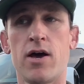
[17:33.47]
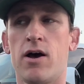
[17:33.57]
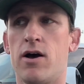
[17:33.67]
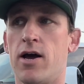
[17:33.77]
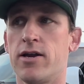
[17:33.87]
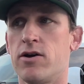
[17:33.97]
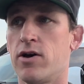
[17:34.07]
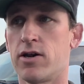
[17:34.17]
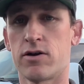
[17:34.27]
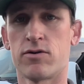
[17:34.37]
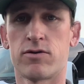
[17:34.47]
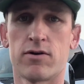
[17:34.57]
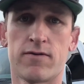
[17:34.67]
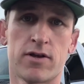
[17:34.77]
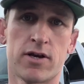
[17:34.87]
uh, I know I didn't go through
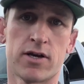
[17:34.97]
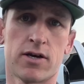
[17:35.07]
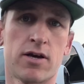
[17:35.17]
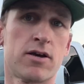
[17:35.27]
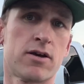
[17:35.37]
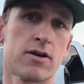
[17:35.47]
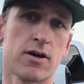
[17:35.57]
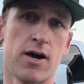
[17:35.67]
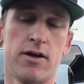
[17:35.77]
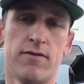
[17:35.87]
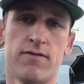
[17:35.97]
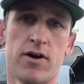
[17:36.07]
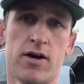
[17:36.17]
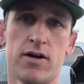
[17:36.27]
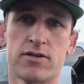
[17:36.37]
everything kind of uh,